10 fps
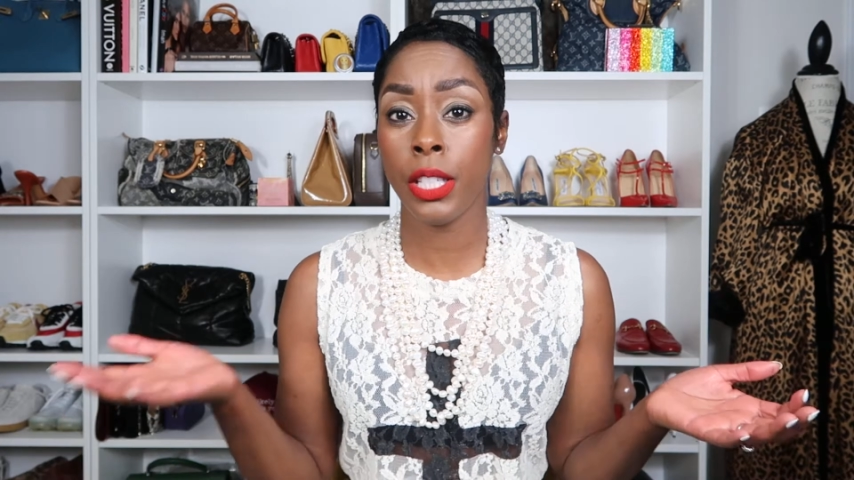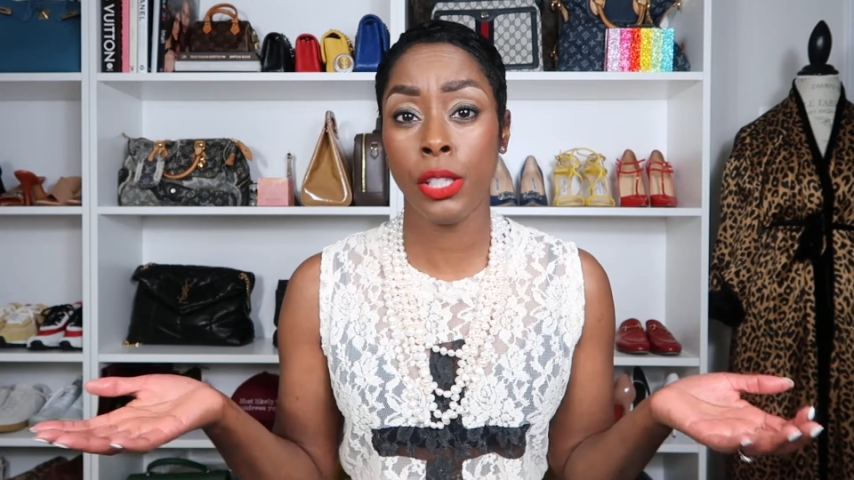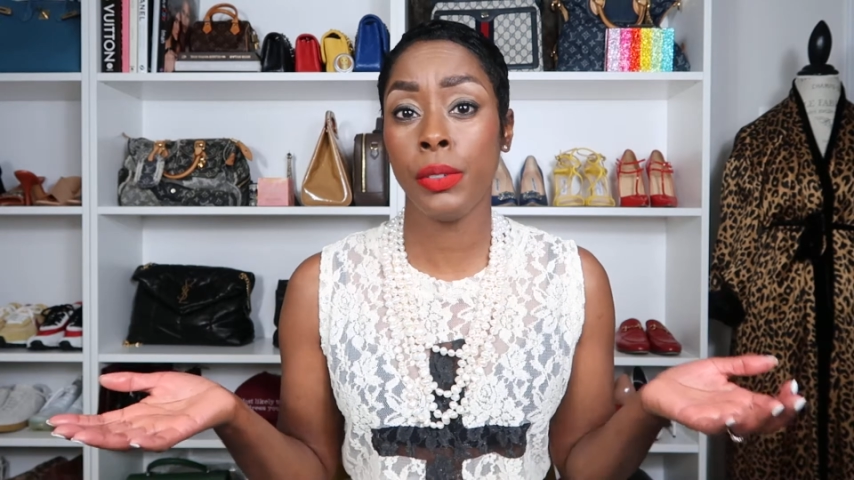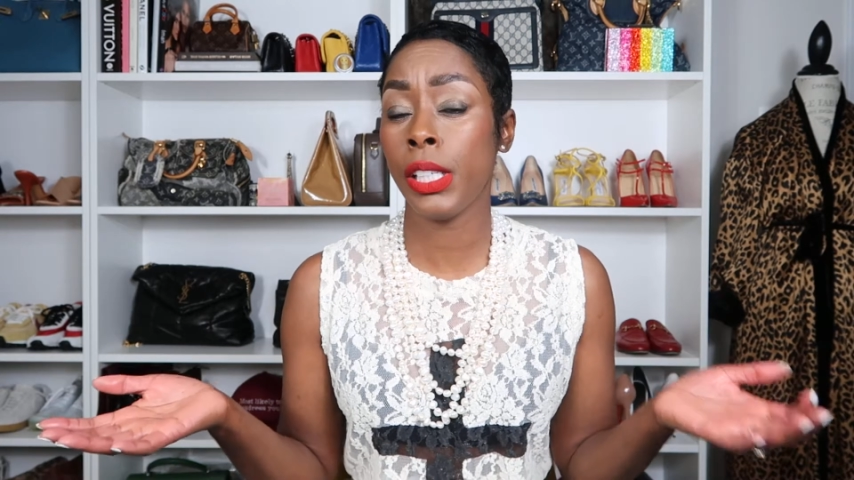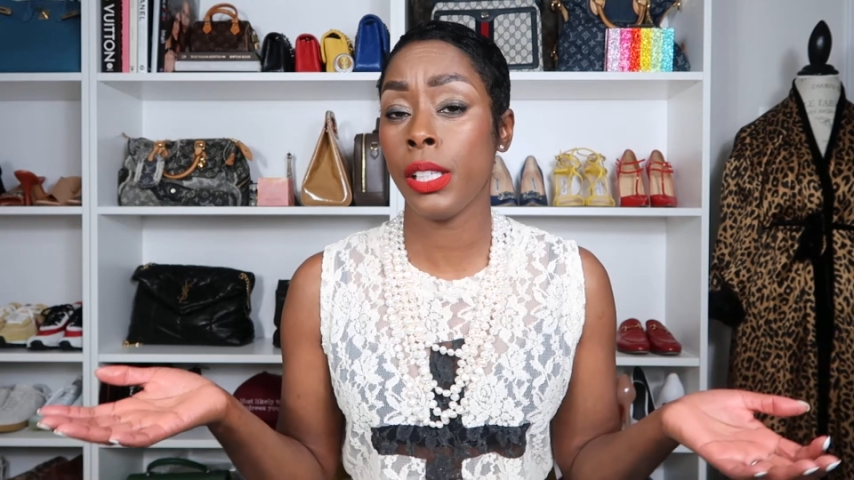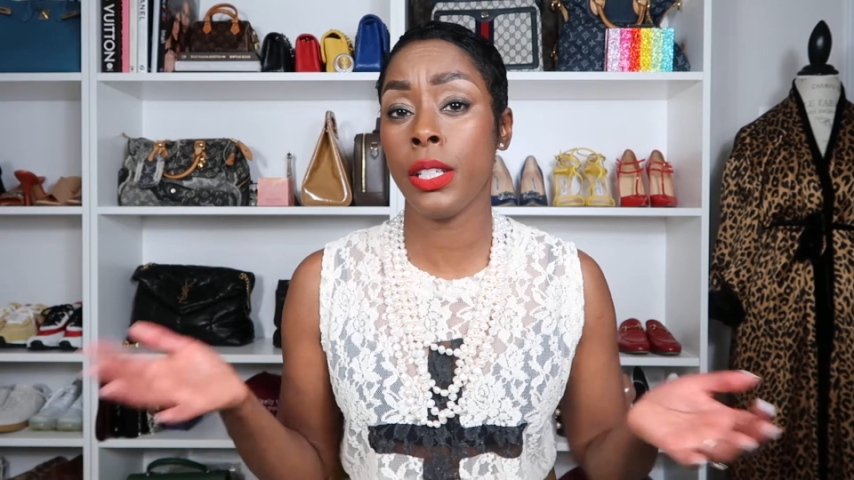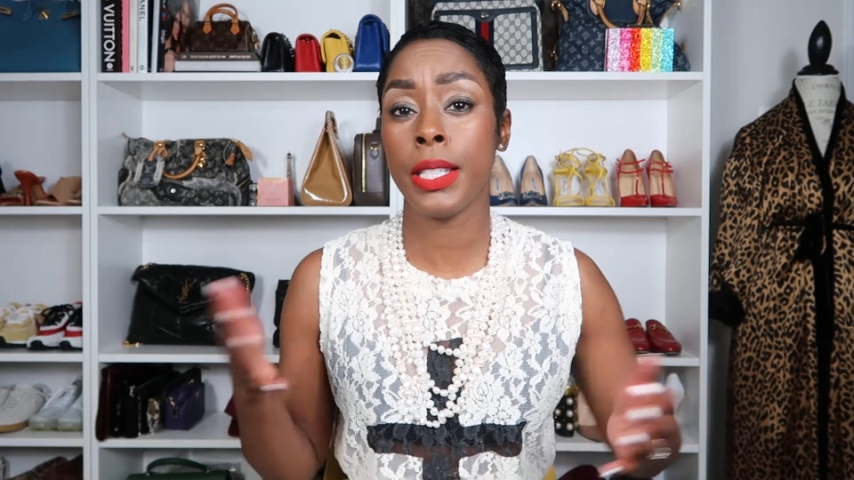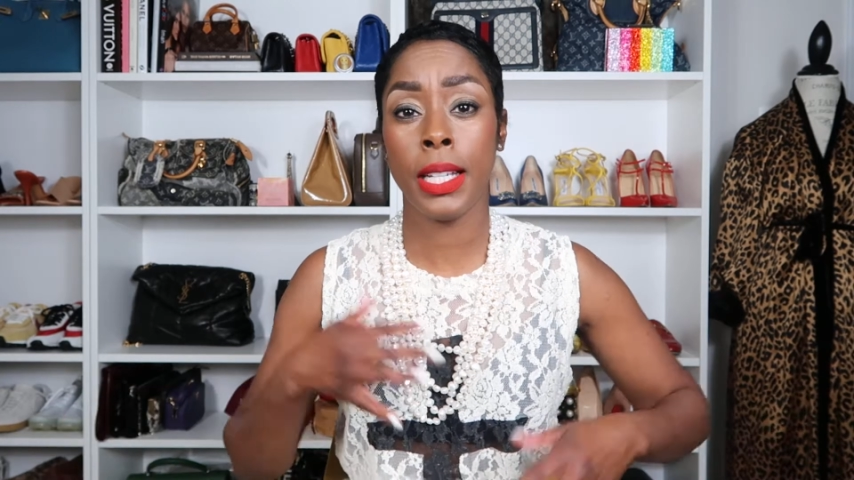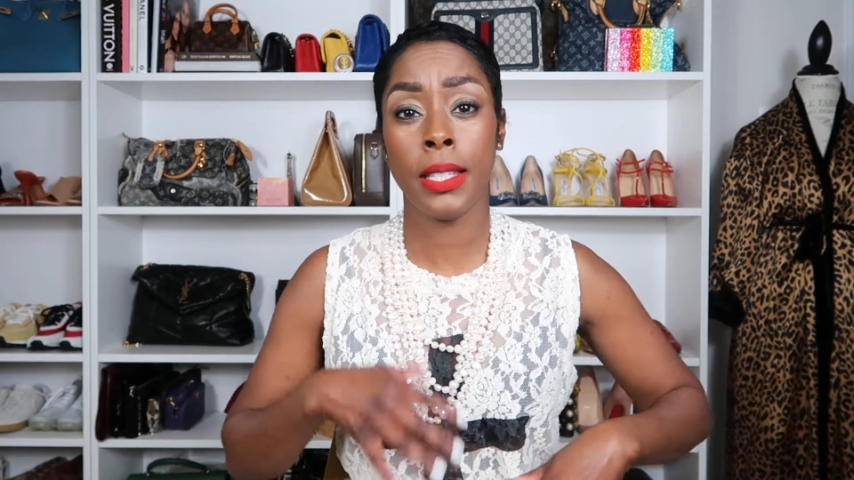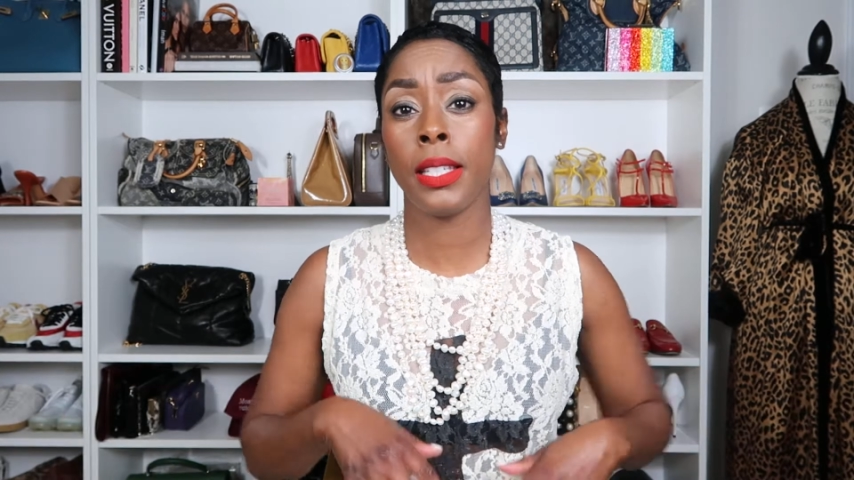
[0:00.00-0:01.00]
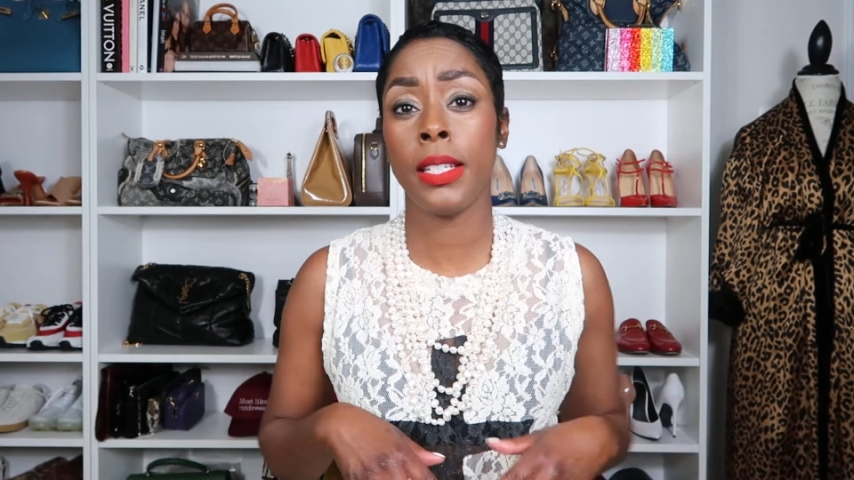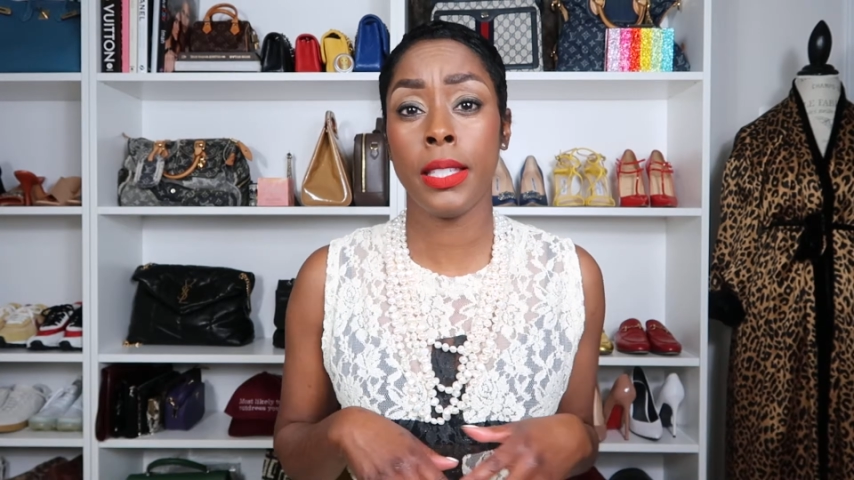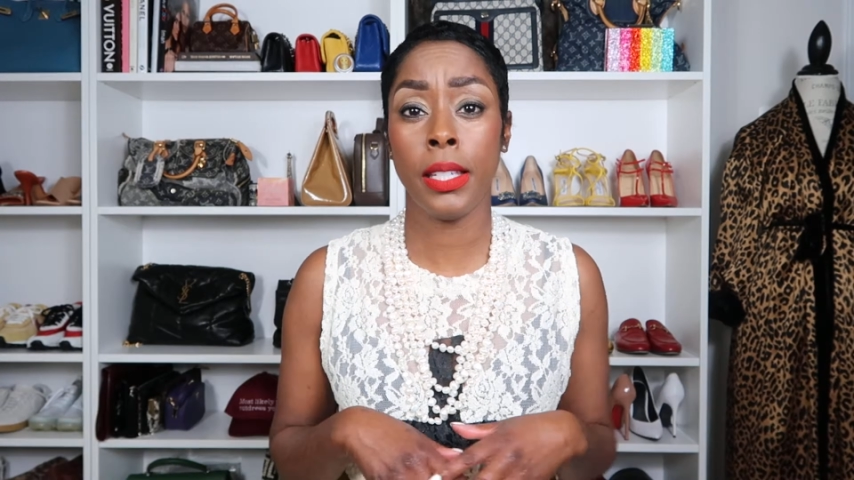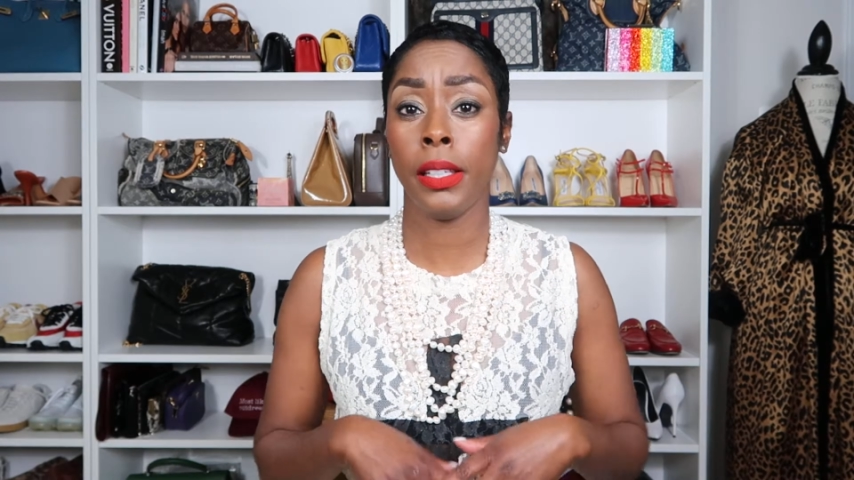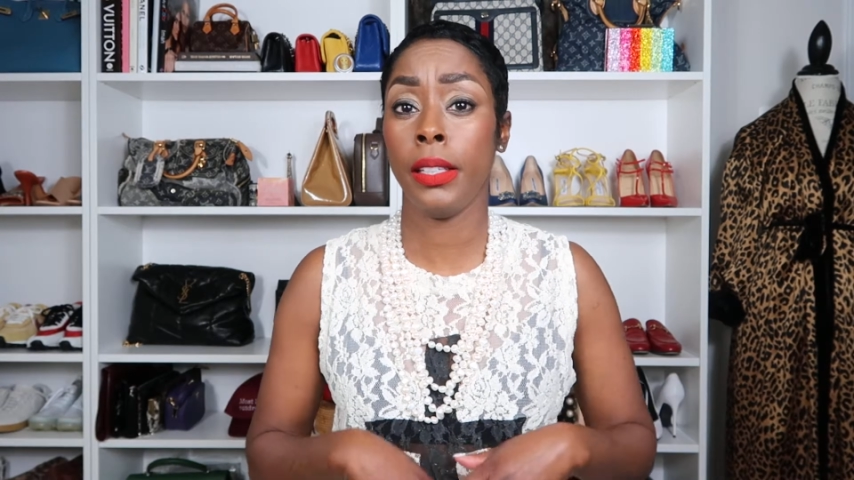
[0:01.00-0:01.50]
situation on Sex in the
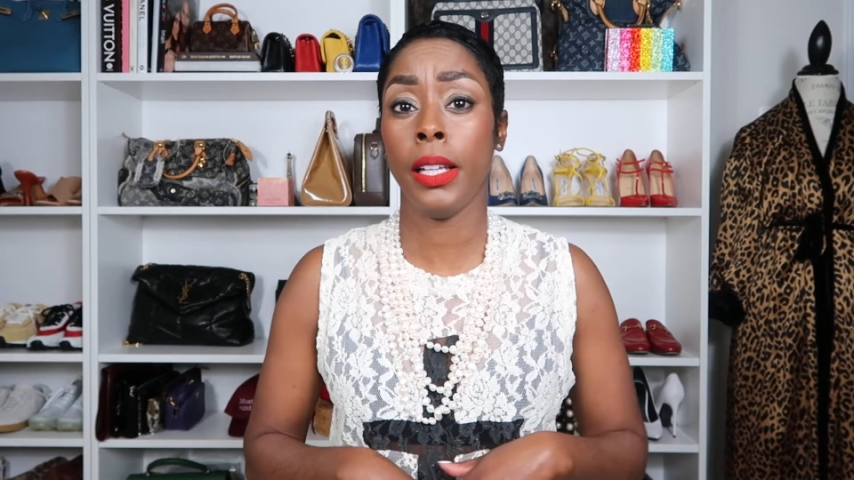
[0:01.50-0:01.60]
City.